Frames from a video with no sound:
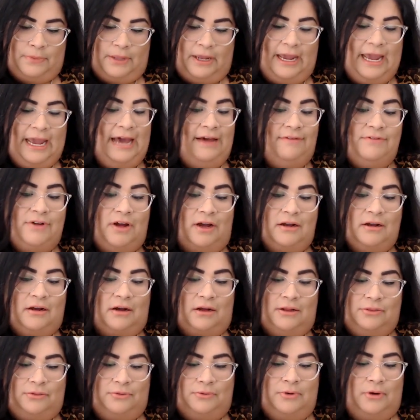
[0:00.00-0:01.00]
I have not
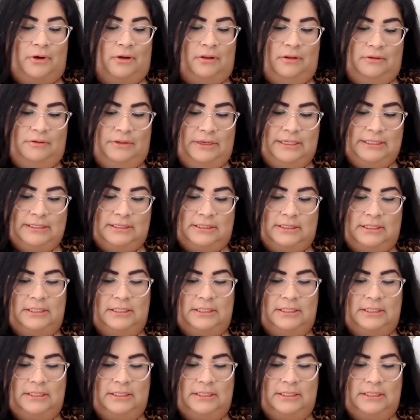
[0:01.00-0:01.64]
gone through all of these.